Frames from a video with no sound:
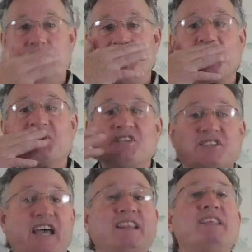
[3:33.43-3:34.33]
In other words,
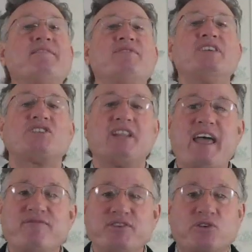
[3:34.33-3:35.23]
as I live this
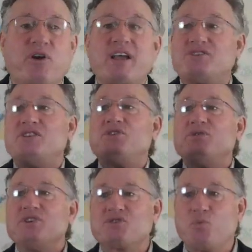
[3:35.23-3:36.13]
life in Christ and
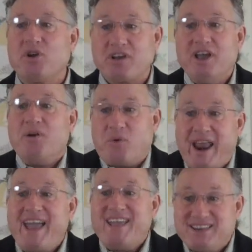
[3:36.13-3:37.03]
do his work,
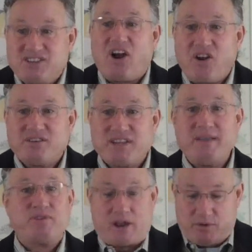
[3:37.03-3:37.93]
when I hit hard
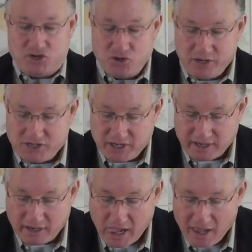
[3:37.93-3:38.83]
times, I rejoice
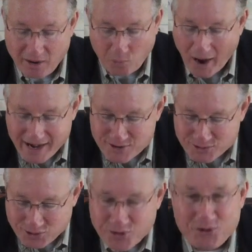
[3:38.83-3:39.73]
in it. Why do
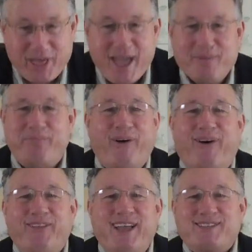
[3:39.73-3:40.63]
you do that,
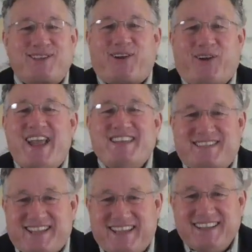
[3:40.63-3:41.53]
Paul? That's
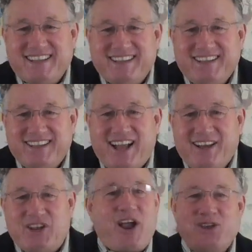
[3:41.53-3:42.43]
crazy.
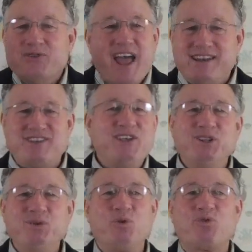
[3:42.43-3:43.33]
Are you not
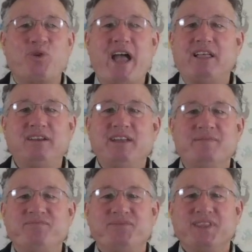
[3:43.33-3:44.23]
dealing with
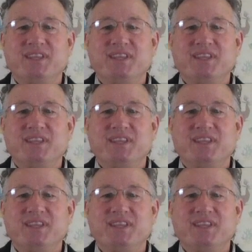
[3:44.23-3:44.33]
reality?